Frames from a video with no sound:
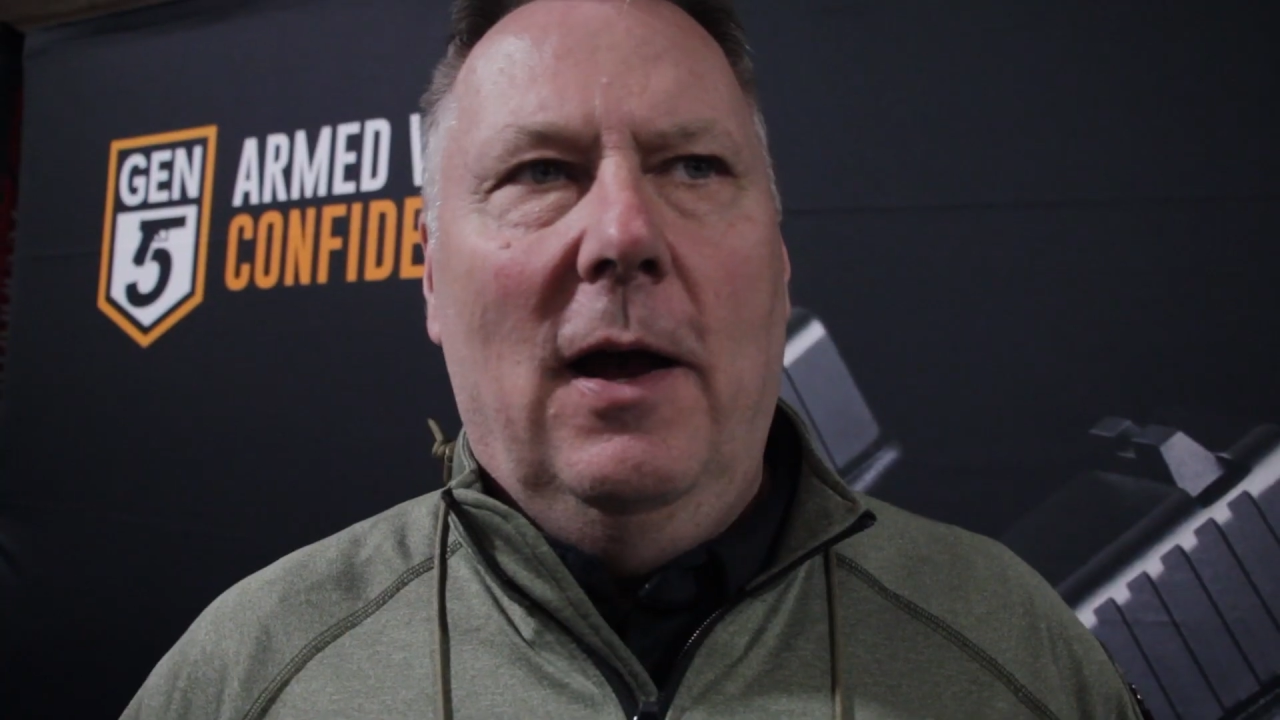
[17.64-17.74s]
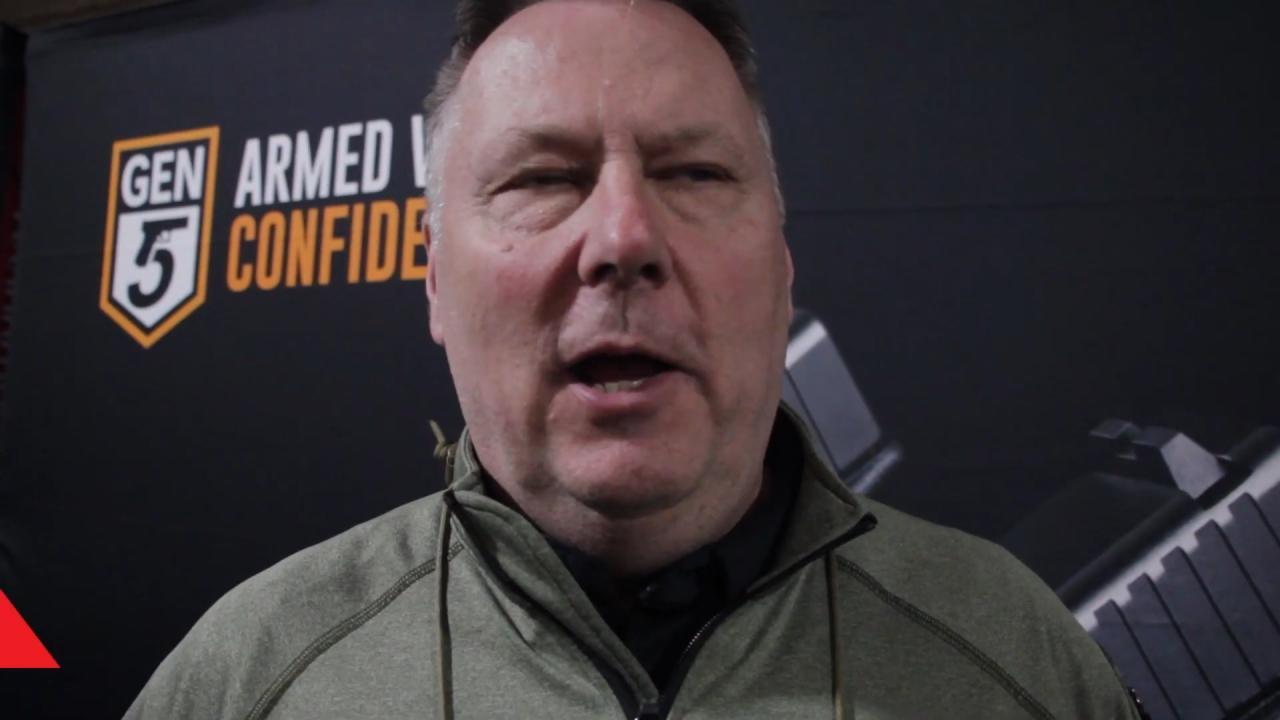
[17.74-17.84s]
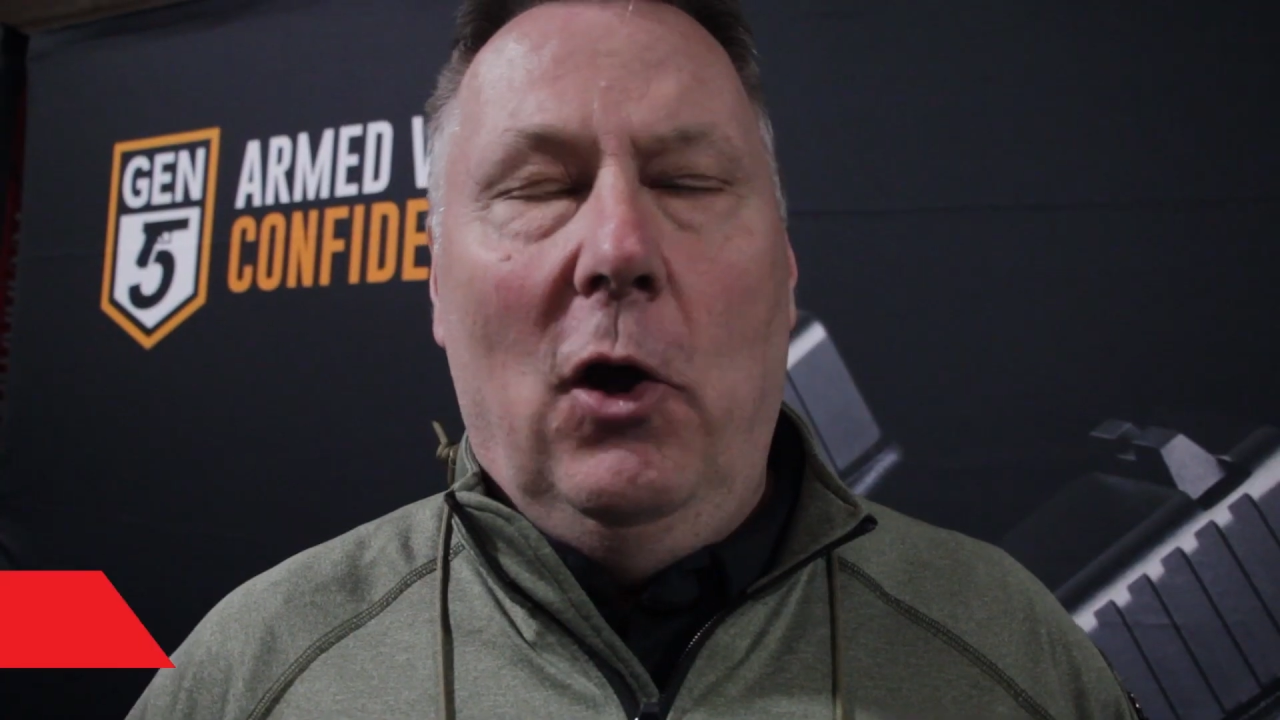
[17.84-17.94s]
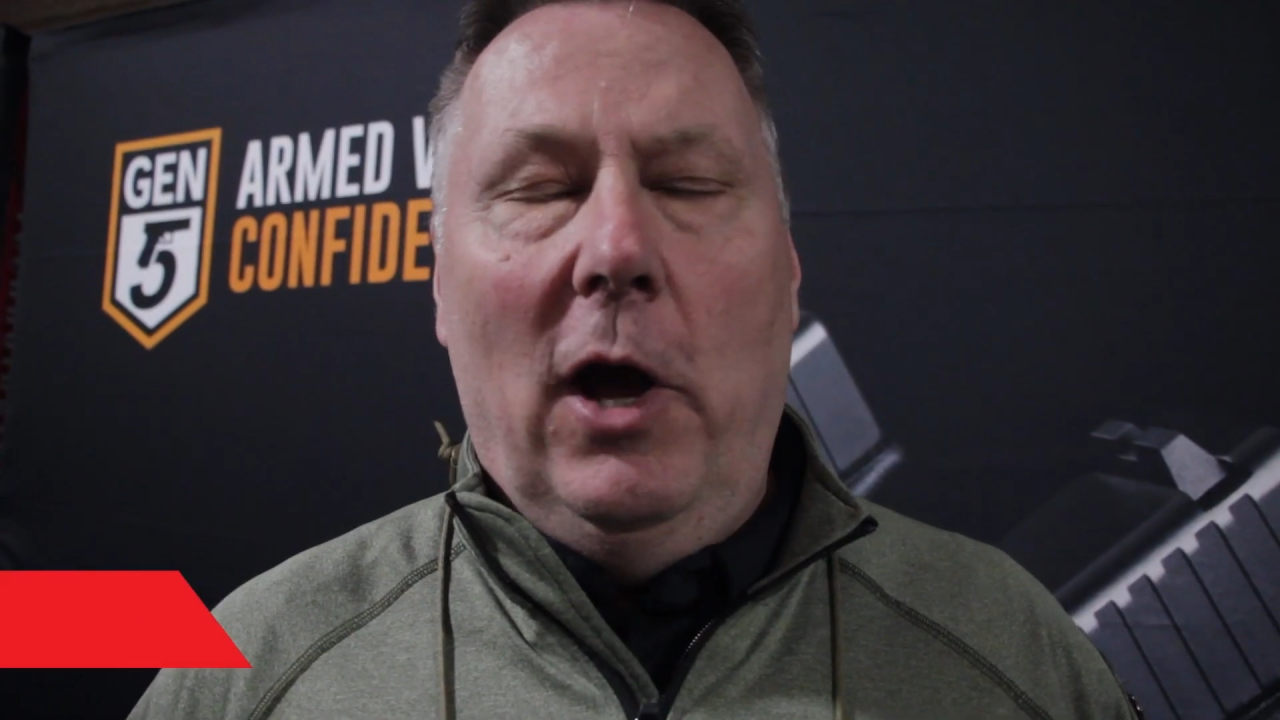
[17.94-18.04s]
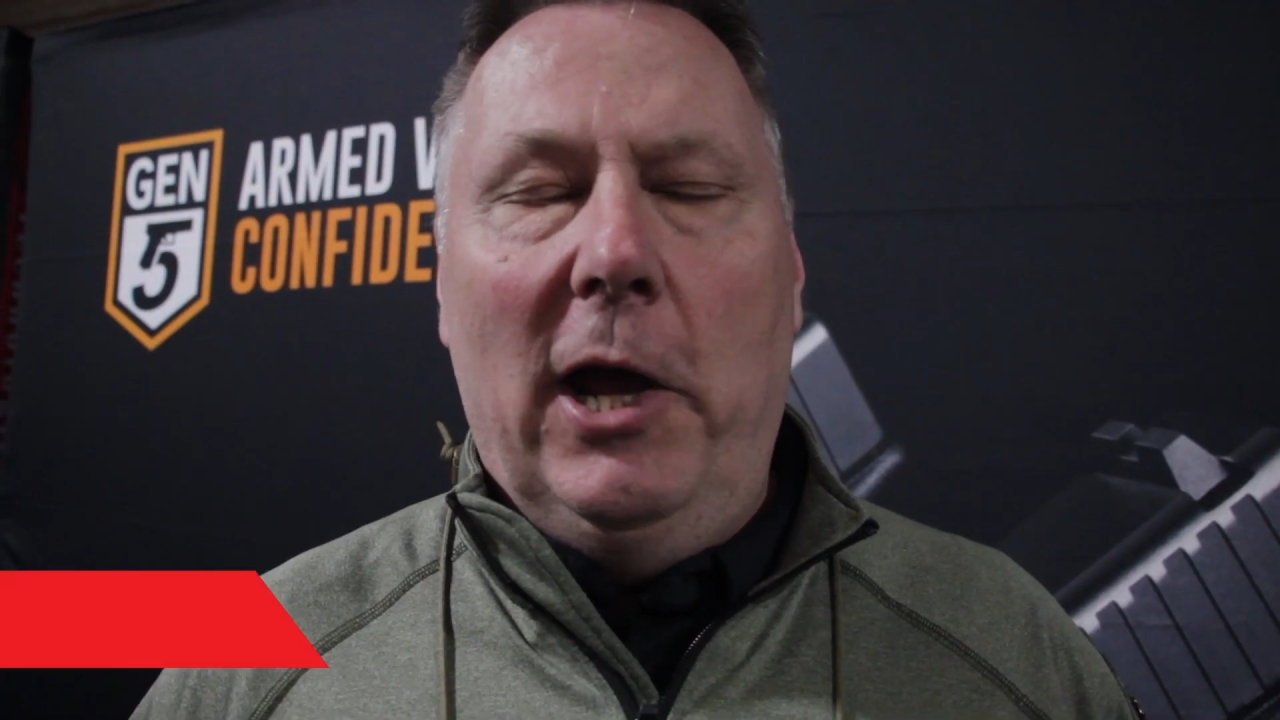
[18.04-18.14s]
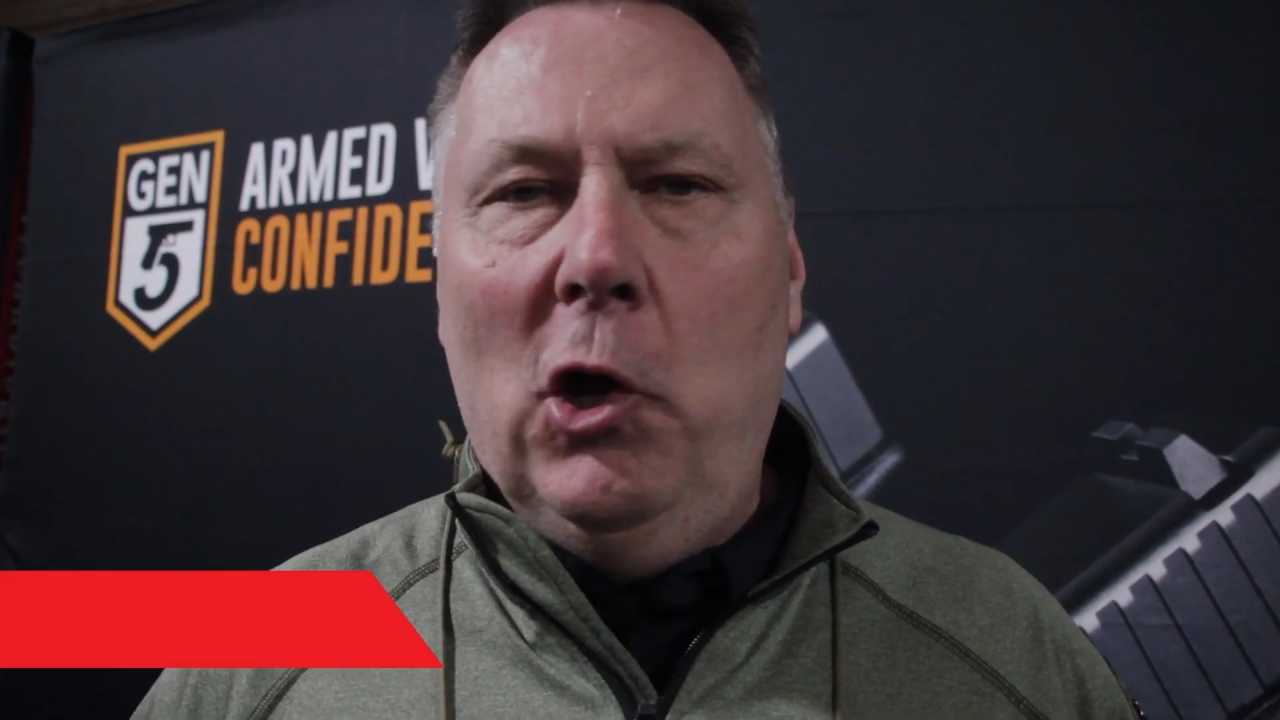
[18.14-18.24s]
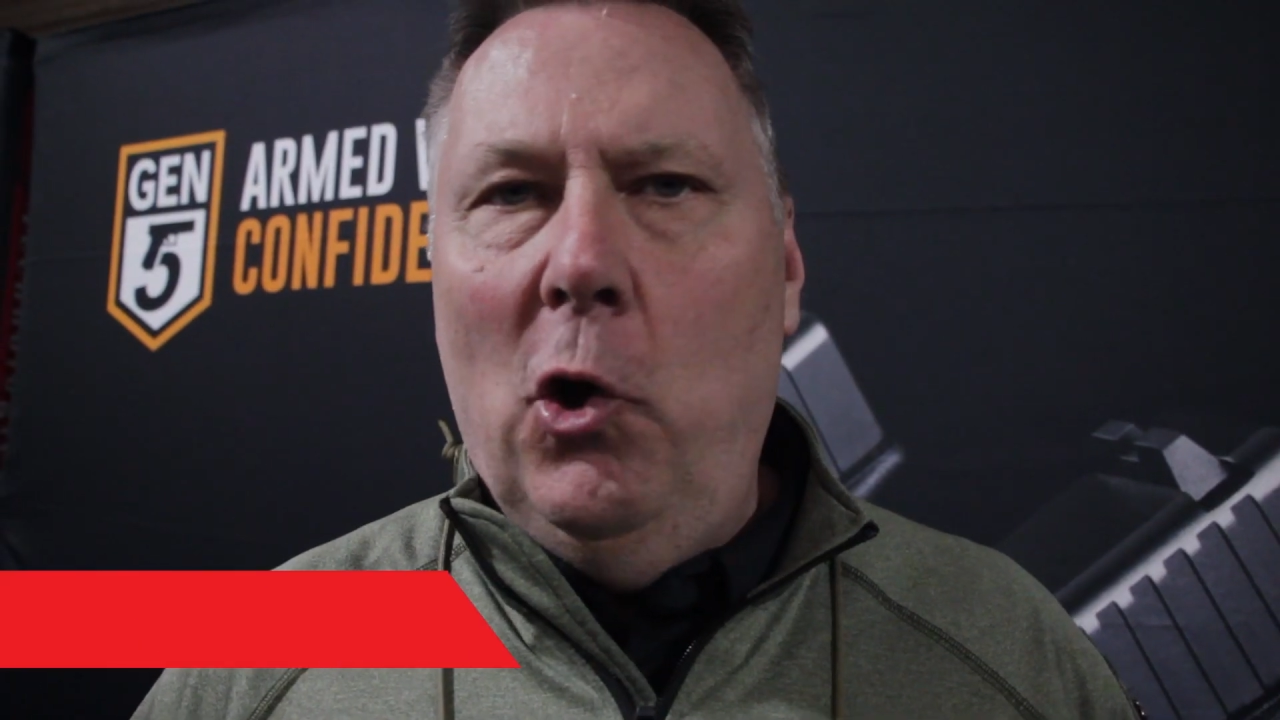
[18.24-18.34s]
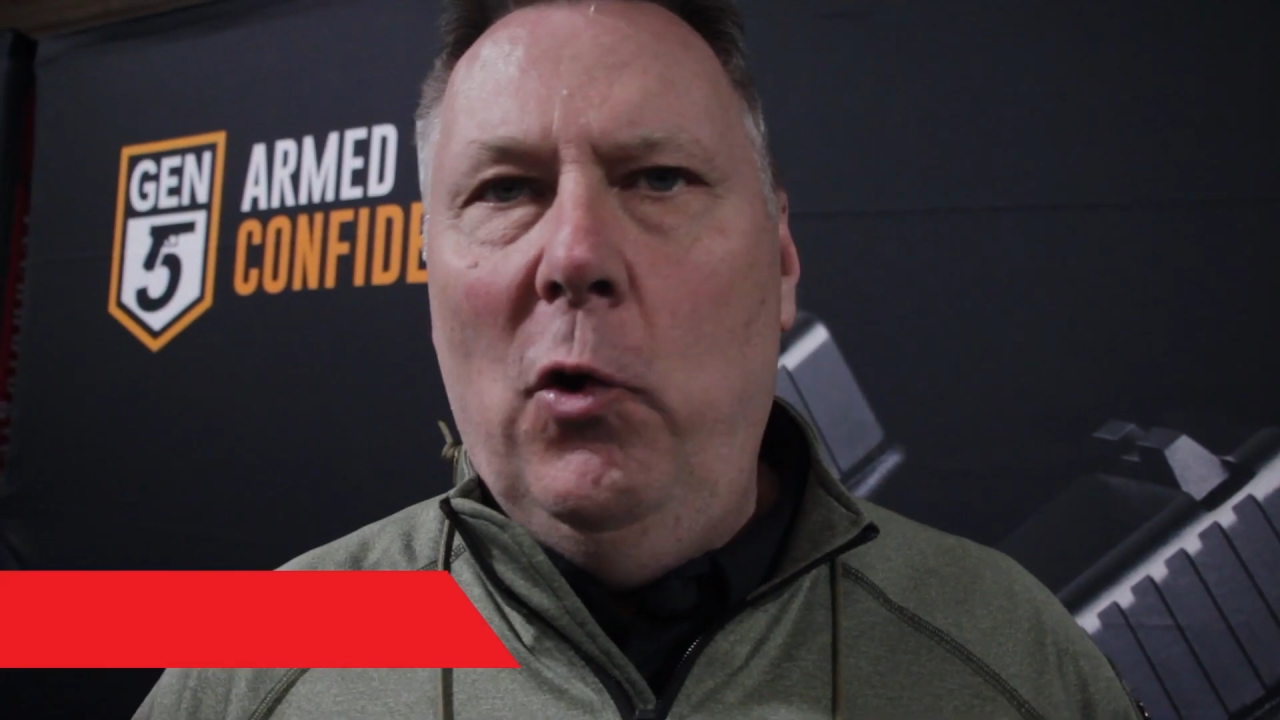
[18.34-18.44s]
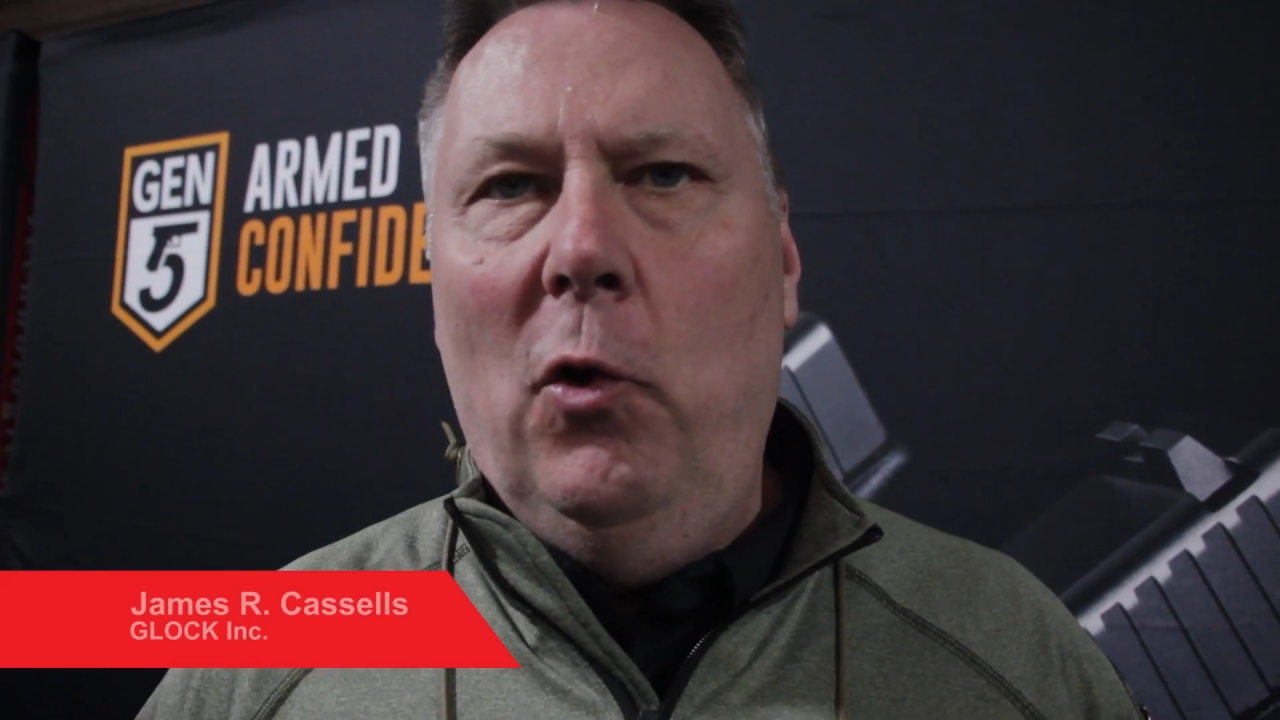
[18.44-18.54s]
you know, I go